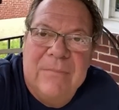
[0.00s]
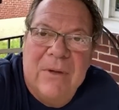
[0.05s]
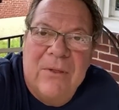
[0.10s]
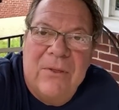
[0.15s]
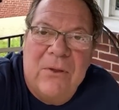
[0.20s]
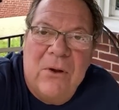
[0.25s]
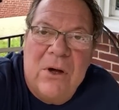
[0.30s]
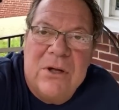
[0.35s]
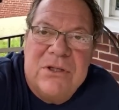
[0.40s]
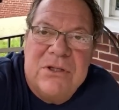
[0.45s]

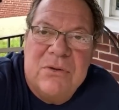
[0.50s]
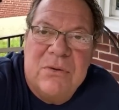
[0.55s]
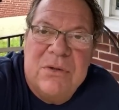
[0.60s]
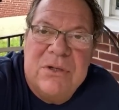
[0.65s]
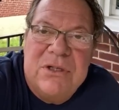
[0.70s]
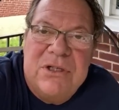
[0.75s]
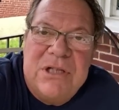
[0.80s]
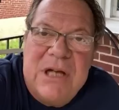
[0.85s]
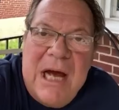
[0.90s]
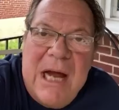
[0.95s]
thoughts
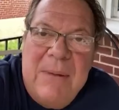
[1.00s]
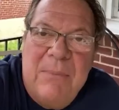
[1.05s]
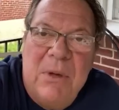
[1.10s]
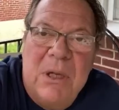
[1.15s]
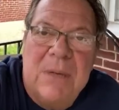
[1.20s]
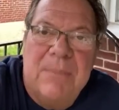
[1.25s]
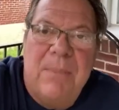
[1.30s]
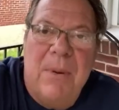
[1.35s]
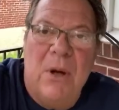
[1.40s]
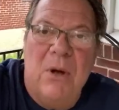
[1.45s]
on
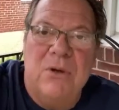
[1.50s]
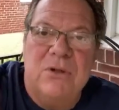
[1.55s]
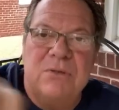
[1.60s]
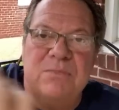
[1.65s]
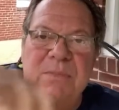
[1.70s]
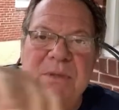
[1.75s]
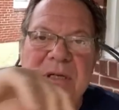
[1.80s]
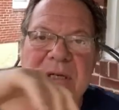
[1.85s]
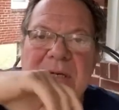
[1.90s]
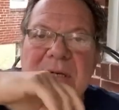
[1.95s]
Chadwick
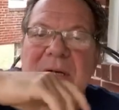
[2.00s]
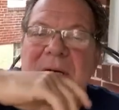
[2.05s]
Boseman?